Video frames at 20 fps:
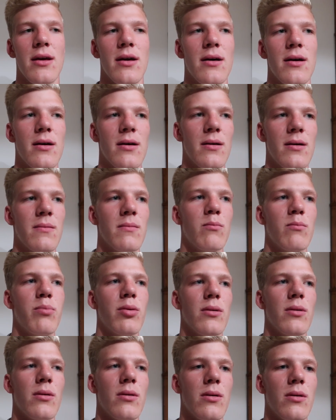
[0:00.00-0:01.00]
Um,
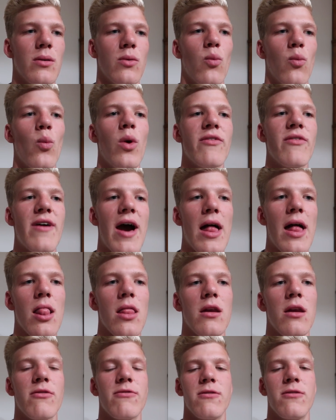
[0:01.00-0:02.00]
but we've had a
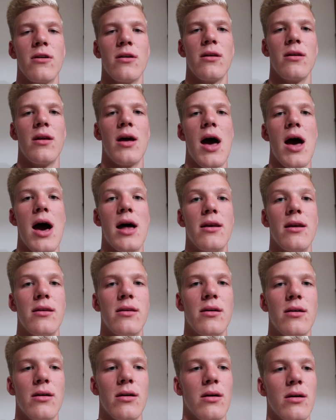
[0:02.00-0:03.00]
lot of fun, and